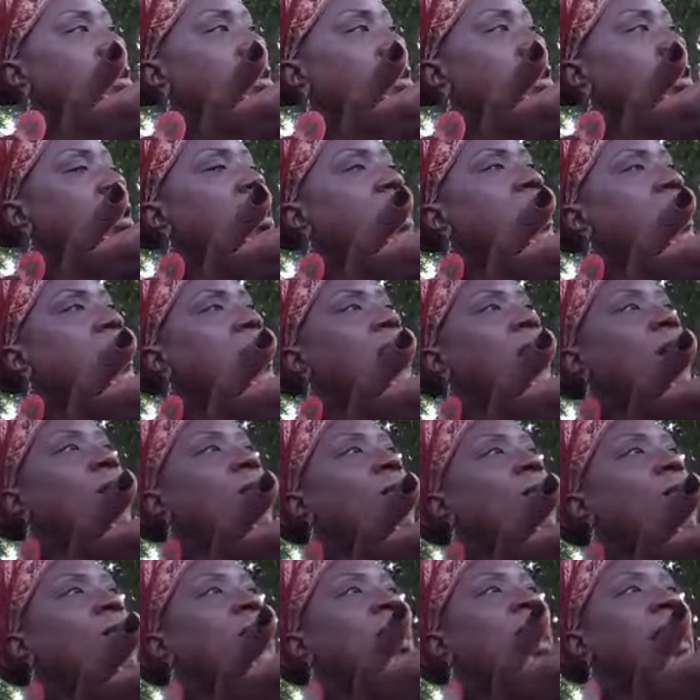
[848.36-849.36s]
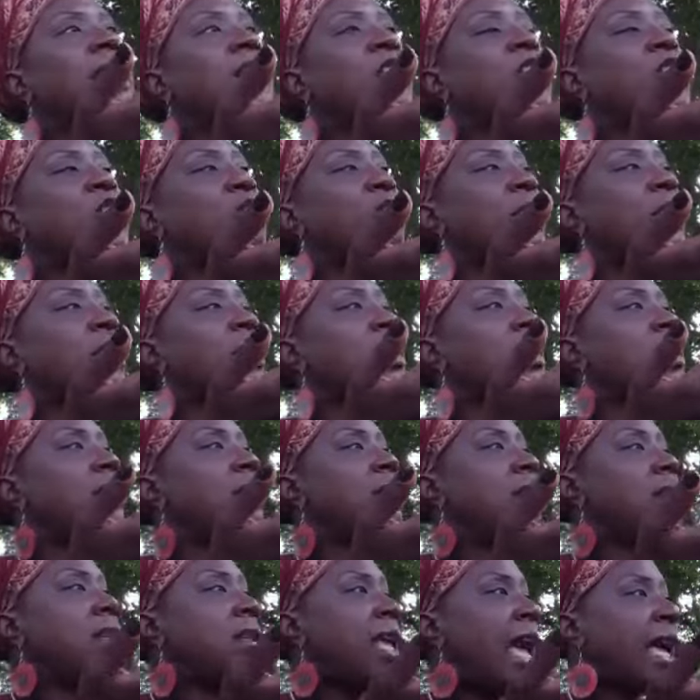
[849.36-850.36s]
no no no like street
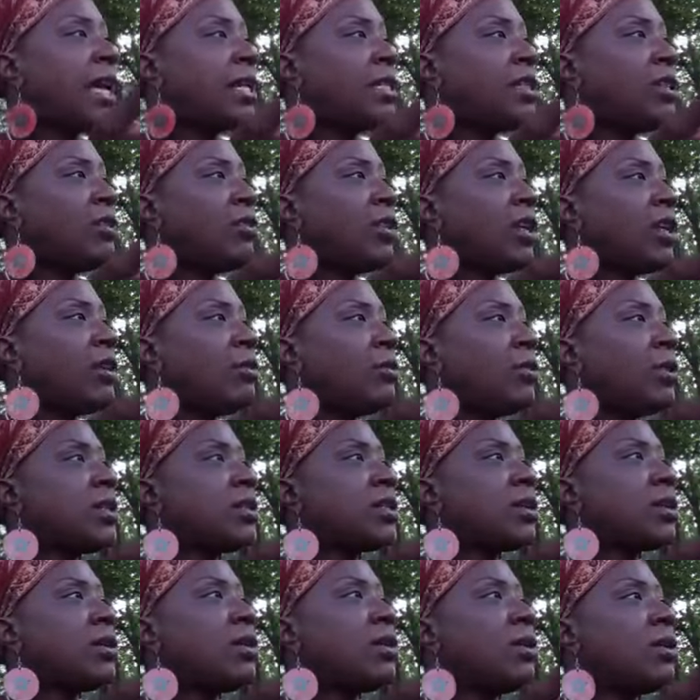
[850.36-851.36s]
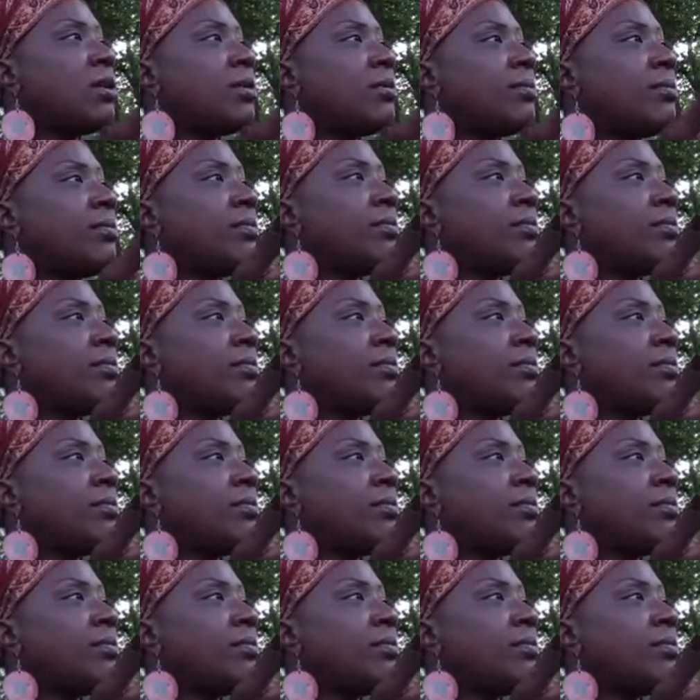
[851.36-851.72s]
activity what is it called